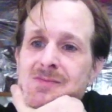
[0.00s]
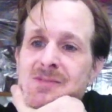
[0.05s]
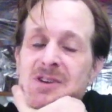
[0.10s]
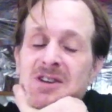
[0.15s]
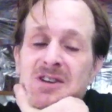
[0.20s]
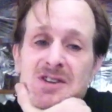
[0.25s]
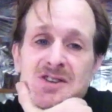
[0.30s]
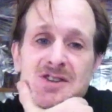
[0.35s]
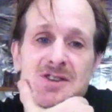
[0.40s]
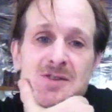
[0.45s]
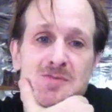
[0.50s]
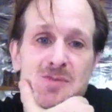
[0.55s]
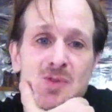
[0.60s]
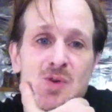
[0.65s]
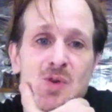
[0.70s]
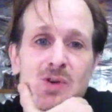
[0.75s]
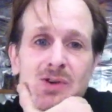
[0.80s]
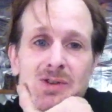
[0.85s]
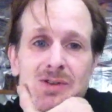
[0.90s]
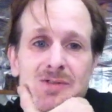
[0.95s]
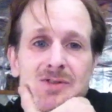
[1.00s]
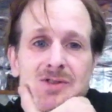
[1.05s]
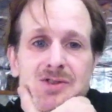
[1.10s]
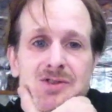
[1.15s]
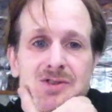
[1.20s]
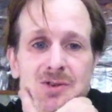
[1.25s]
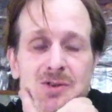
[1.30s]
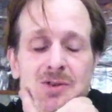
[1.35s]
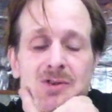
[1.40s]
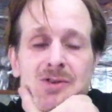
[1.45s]
I guess the moral of the
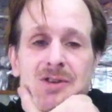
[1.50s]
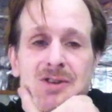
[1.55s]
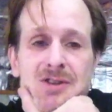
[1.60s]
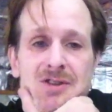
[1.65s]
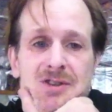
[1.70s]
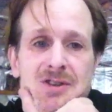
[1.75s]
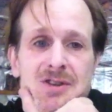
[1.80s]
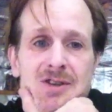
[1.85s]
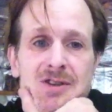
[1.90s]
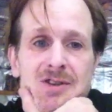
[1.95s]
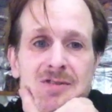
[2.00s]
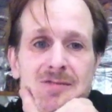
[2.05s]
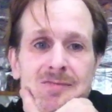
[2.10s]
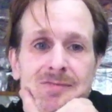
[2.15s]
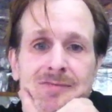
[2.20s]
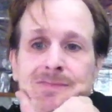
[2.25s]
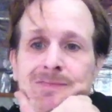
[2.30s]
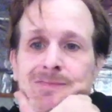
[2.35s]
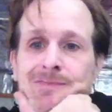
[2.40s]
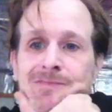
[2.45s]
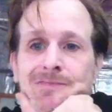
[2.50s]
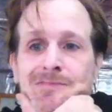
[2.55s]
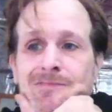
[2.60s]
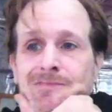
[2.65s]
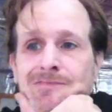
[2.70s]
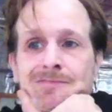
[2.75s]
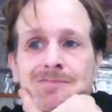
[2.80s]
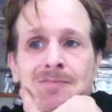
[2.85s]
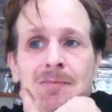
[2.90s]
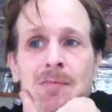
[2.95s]
story is that
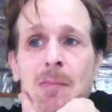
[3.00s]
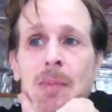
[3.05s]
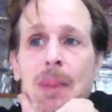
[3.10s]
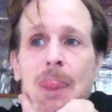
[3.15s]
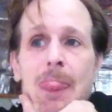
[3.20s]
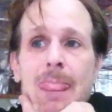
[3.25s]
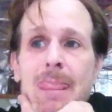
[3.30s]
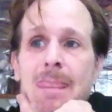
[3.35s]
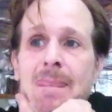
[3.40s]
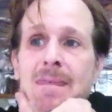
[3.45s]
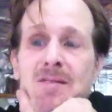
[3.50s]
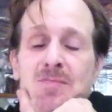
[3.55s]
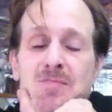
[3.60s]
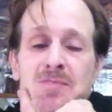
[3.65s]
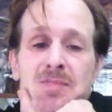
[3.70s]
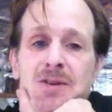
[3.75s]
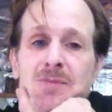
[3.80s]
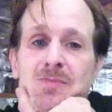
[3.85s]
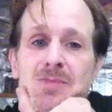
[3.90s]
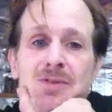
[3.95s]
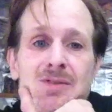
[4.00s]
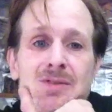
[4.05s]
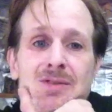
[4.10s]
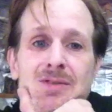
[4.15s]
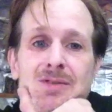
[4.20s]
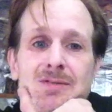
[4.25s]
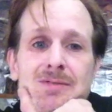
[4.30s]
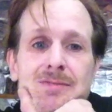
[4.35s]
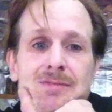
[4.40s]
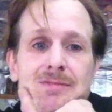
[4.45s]
that
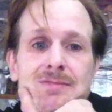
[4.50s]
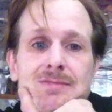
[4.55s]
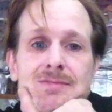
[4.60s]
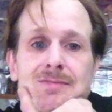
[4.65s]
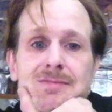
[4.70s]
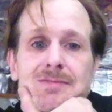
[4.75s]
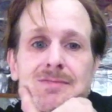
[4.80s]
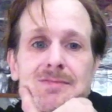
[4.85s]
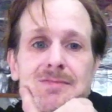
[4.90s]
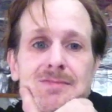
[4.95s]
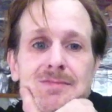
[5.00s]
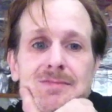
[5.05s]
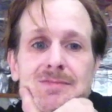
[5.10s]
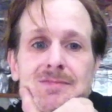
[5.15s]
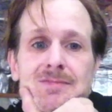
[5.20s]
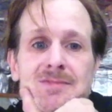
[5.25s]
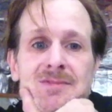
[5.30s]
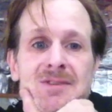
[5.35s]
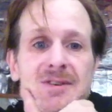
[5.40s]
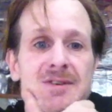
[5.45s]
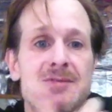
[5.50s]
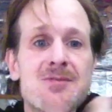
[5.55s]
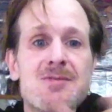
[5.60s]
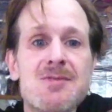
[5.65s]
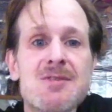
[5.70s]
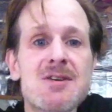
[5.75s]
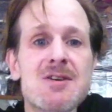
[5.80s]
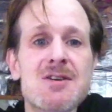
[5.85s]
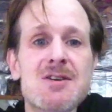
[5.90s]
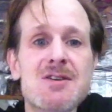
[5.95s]
people that you
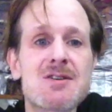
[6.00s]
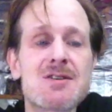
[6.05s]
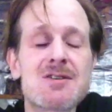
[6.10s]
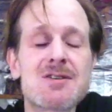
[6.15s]
think